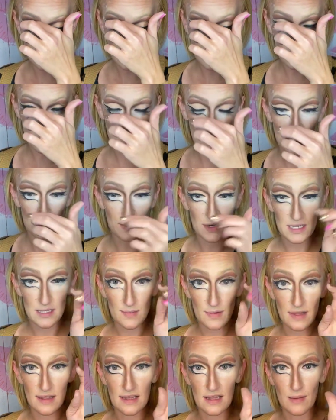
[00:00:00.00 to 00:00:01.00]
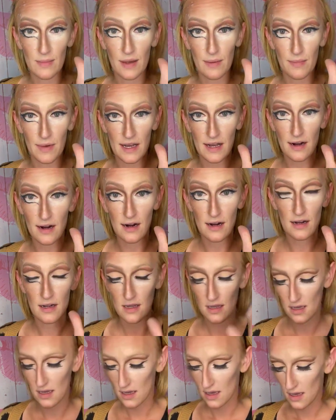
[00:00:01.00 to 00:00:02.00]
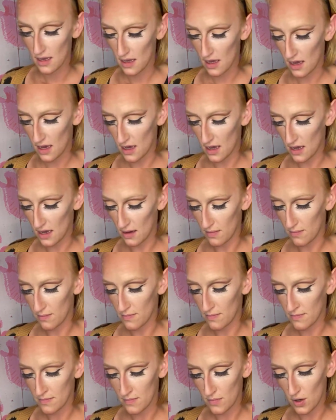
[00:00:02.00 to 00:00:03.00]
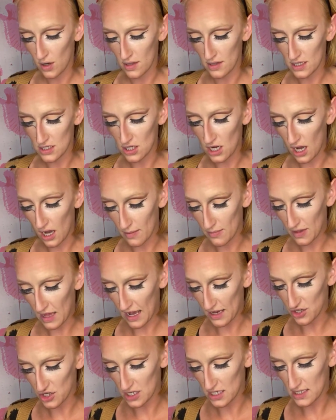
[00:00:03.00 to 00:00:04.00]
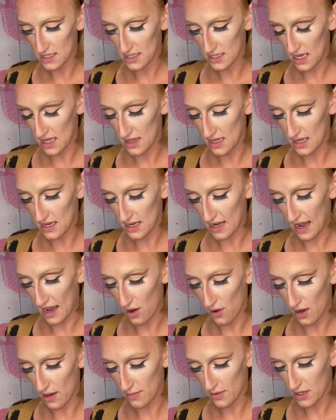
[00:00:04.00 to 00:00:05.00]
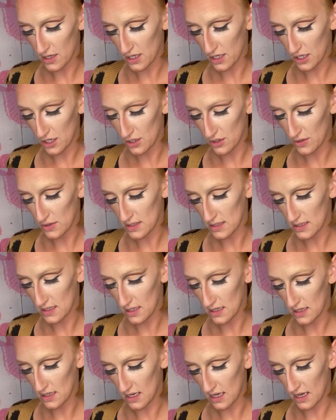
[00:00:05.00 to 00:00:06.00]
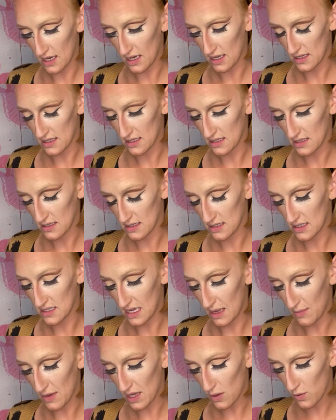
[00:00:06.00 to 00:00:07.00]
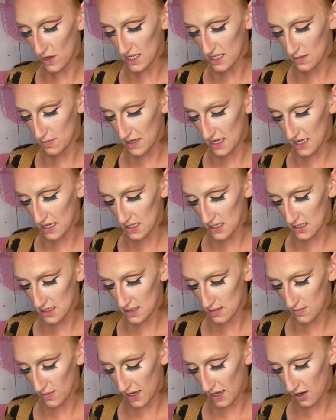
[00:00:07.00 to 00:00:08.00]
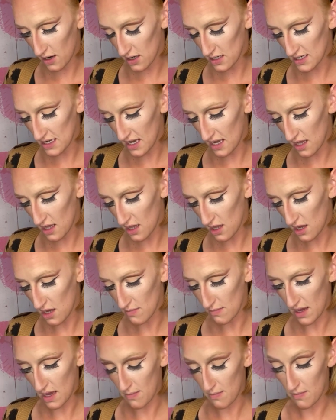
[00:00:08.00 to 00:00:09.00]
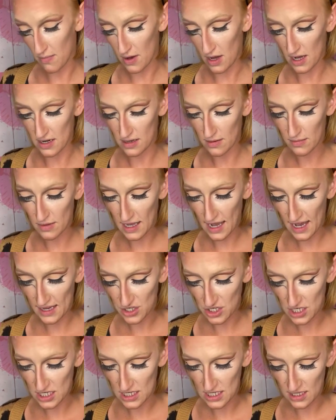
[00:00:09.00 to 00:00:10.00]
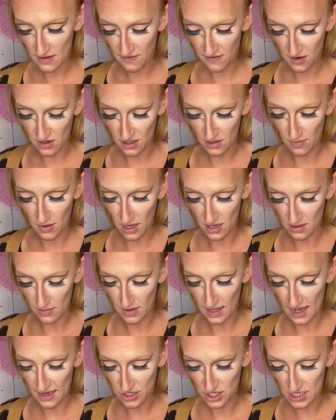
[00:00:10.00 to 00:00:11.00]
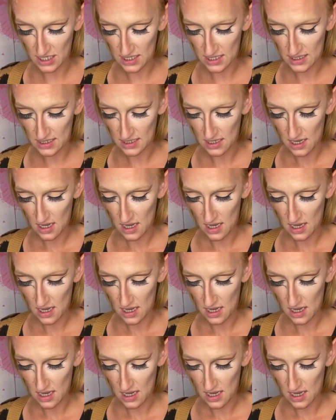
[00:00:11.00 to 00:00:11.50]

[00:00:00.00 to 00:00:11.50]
like wispies, but a little bit bigger on the top lashes. And then now I'm going to use the Demi Wispies by Ardell on my bottom lashes, for the bottom lashes.